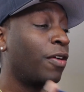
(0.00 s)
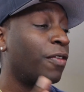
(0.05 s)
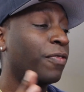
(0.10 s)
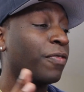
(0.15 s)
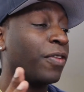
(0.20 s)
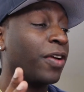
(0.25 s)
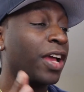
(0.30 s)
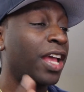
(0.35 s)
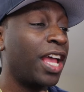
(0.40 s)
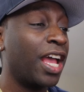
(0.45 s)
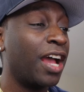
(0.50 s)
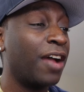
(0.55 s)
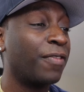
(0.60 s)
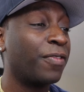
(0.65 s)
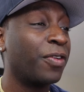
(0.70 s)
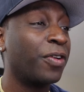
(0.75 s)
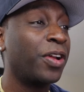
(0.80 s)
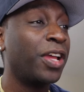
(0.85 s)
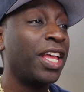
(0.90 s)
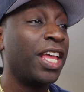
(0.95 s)

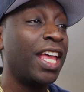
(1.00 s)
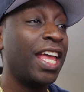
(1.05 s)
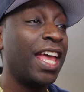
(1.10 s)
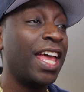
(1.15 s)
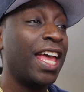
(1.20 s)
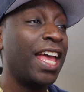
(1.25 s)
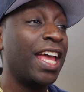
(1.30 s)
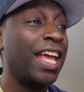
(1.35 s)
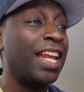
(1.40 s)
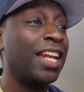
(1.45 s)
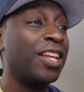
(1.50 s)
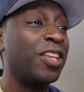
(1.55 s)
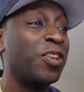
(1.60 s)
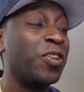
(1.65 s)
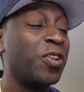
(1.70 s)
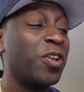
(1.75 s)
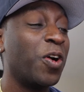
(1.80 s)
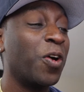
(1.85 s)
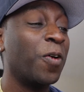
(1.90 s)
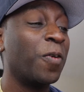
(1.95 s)
forever, and
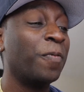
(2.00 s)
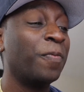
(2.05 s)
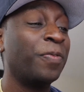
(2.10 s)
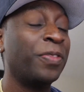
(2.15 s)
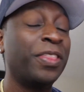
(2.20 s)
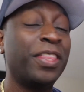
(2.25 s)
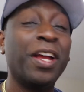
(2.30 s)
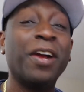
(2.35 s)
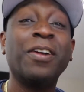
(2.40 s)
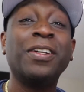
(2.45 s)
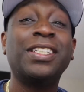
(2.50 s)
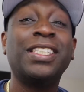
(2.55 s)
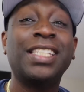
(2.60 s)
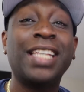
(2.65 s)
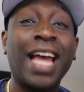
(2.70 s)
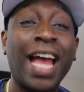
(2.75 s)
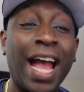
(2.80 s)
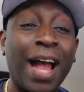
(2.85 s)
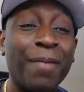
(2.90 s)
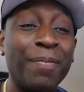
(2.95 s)
you know, they're
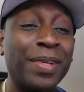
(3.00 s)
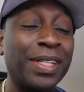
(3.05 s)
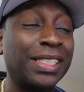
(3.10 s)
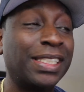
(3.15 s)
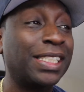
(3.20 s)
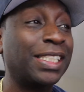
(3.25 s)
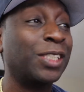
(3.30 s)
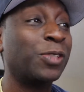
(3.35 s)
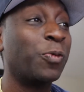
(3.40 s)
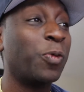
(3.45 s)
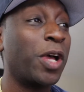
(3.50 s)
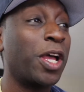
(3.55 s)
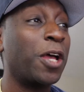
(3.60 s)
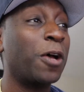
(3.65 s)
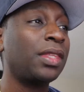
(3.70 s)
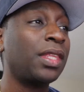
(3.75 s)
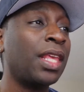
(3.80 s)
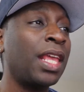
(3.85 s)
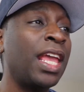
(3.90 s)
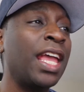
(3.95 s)
timeless as
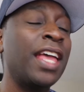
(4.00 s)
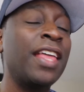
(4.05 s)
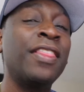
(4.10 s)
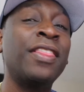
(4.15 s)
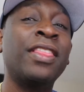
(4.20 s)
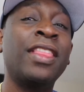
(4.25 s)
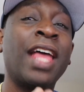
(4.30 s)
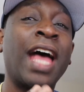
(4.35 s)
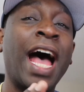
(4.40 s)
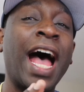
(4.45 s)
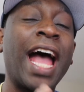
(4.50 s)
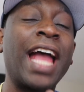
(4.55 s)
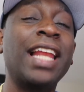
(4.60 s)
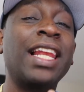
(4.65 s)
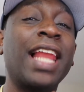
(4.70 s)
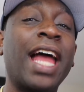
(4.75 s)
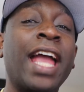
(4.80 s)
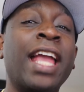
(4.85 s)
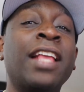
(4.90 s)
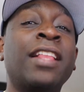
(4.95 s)
well. And I
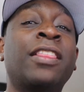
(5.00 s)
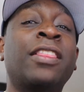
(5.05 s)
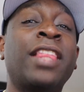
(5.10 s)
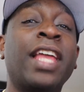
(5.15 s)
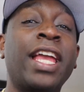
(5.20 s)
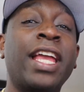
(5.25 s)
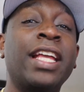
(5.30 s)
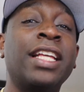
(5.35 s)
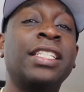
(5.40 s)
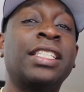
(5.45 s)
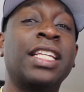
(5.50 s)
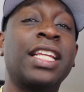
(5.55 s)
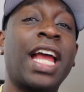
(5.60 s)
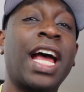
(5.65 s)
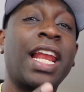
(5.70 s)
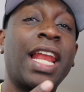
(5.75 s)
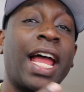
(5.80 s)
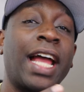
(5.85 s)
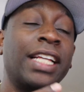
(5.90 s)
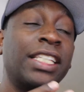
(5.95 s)
like things, and
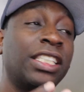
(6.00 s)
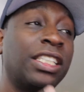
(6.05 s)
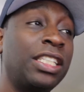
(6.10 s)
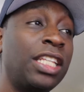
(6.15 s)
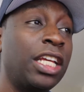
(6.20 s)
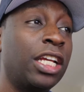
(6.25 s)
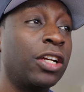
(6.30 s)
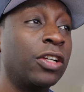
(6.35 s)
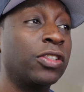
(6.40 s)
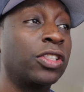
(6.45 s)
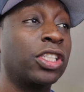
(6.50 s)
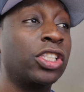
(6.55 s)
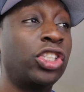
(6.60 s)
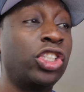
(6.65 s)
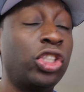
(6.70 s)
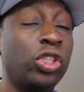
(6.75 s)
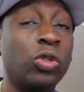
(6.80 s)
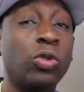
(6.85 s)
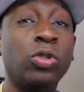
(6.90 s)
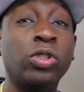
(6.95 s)
I like sneakers and
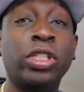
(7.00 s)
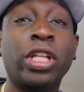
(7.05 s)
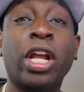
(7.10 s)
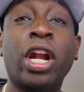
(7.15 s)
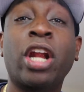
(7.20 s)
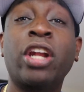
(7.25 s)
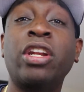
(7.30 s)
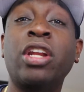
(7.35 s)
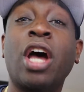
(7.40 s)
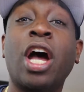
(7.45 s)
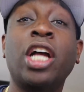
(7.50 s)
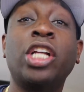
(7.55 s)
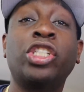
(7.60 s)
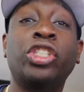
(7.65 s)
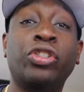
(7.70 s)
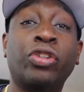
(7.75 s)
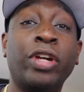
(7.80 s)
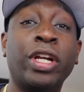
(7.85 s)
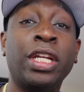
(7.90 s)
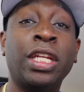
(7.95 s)
shoes that are not
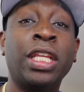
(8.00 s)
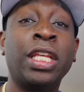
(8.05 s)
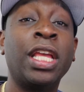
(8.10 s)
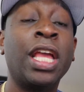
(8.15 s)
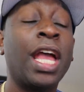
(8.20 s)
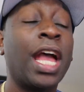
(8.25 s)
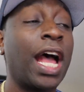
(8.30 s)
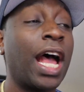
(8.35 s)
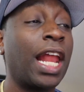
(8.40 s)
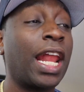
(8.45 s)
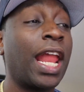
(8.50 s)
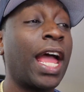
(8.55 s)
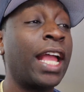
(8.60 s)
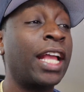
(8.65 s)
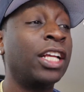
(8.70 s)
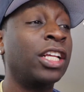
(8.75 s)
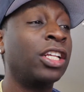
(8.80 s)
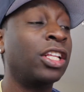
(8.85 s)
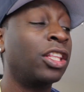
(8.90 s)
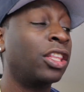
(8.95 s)
trendy. I
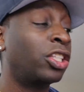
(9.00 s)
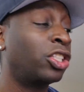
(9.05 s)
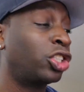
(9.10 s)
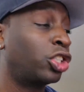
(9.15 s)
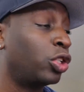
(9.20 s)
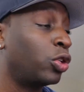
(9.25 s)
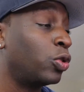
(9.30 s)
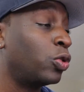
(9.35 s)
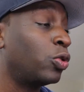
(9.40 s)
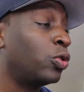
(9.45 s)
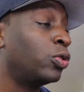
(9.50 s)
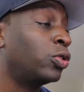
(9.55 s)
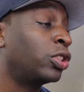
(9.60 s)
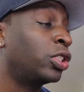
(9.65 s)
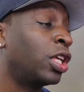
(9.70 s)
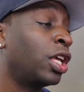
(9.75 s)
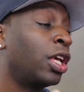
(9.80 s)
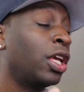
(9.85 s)
like shoes,